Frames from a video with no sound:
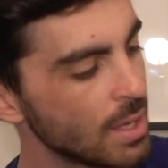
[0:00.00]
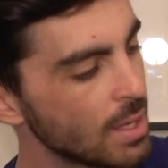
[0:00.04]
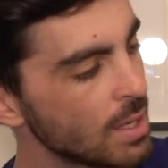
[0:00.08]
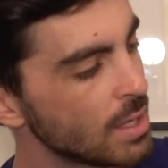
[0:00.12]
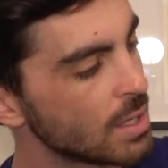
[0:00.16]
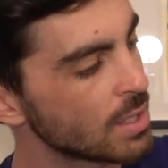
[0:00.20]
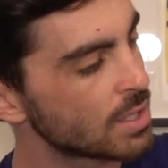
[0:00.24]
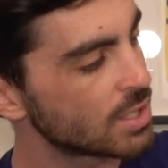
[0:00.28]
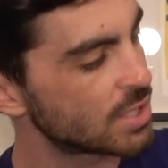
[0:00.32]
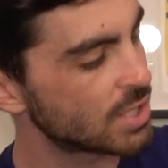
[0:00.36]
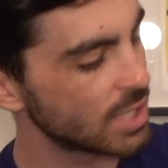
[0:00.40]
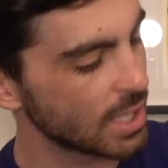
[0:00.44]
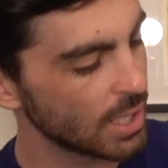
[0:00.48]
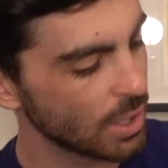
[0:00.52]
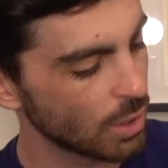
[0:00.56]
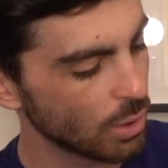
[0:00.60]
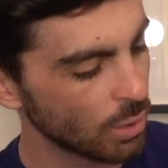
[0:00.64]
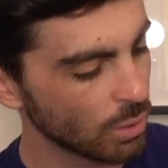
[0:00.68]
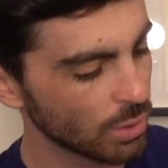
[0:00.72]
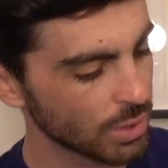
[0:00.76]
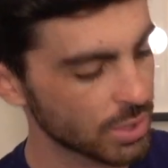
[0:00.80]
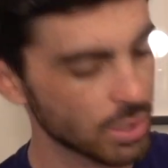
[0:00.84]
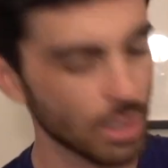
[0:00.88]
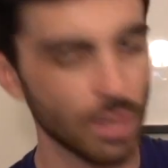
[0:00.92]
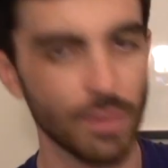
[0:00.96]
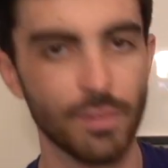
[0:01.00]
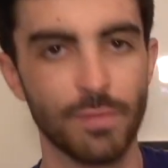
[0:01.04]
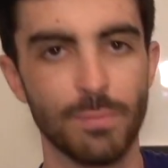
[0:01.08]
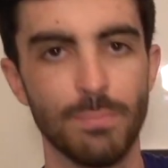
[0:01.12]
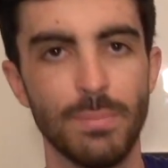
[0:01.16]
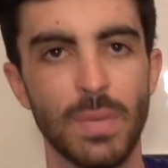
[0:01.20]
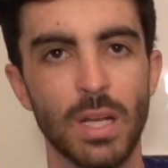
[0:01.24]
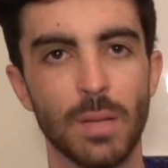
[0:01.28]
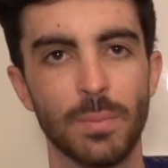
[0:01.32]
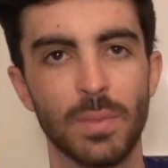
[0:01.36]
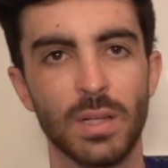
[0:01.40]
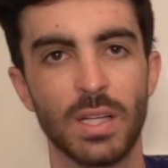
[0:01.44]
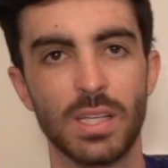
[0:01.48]
seal, sort of
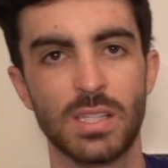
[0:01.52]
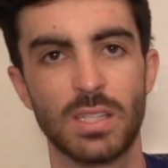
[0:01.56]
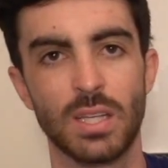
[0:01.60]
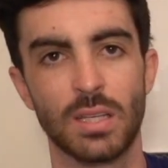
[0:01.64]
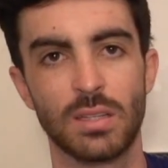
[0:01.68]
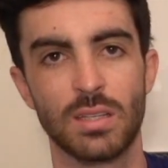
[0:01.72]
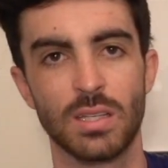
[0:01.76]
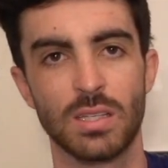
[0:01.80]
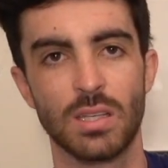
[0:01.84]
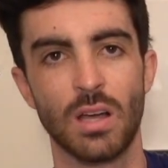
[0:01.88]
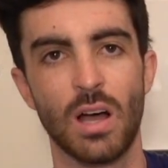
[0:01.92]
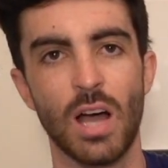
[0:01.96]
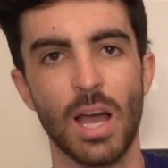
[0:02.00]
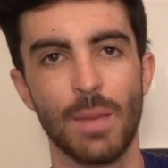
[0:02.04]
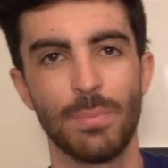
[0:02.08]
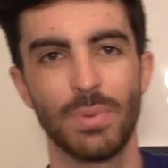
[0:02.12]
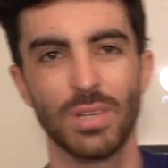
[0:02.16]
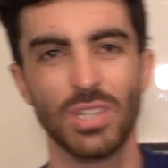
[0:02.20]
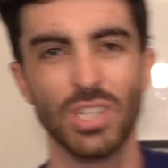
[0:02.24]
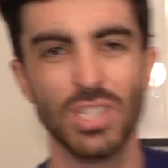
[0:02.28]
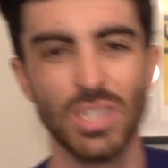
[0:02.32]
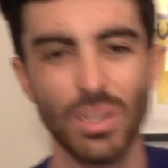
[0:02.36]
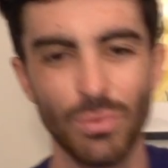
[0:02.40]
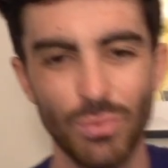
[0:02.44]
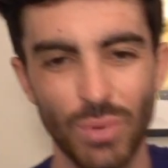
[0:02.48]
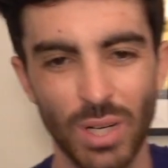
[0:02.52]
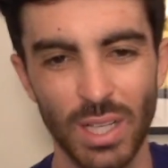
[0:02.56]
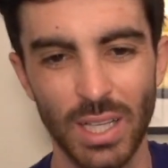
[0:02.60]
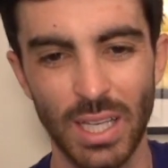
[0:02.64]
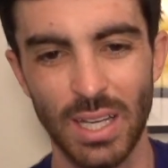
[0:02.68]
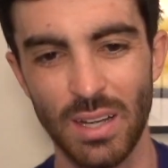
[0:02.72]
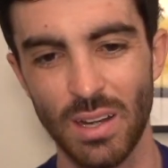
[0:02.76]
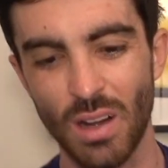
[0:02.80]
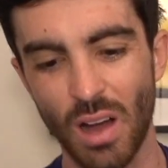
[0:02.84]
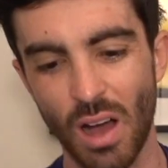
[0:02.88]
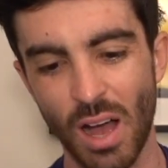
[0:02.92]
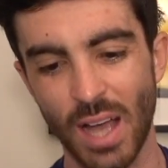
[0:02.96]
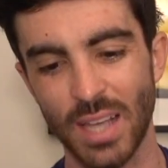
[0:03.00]
minimalistic design, but just a really
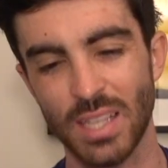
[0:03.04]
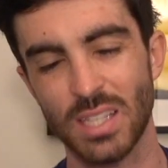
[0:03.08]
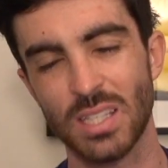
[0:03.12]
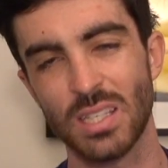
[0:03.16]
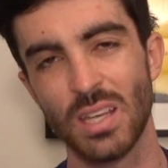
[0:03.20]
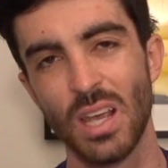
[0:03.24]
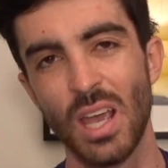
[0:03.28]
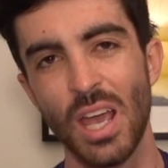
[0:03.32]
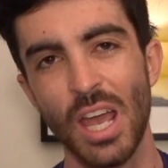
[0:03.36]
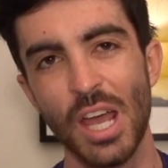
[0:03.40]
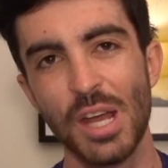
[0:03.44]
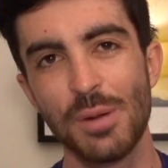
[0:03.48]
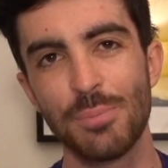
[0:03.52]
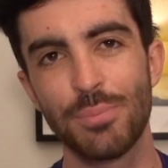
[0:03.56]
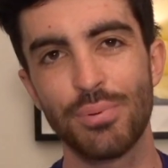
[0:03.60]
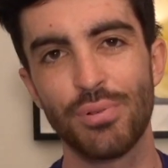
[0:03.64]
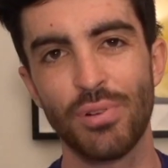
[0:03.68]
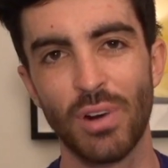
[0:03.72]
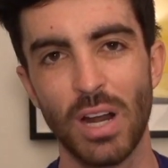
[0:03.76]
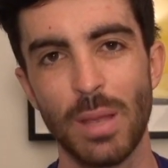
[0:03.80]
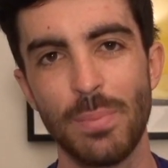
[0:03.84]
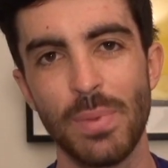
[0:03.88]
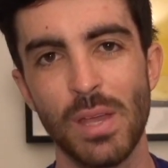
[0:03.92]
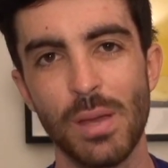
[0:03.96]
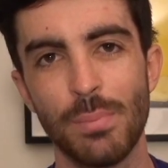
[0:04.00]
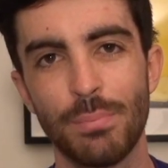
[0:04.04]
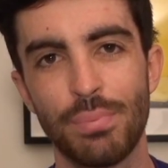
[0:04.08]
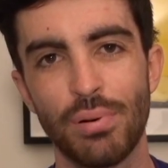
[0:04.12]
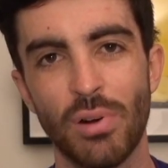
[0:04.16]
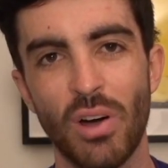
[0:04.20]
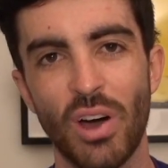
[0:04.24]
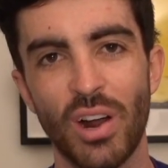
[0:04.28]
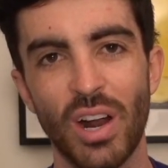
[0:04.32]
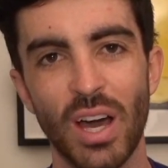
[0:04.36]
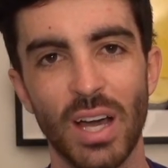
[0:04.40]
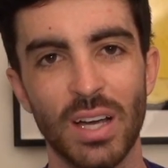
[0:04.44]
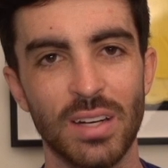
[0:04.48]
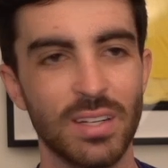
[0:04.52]
nice premium
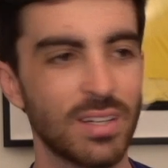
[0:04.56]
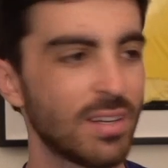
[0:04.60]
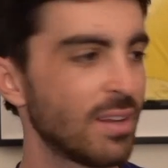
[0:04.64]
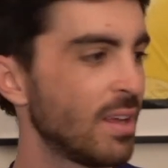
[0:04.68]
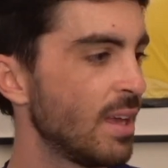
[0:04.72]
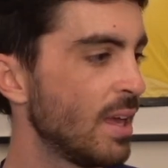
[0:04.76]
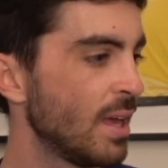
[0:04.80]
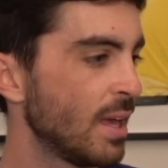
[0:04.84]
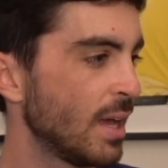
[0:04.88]
product.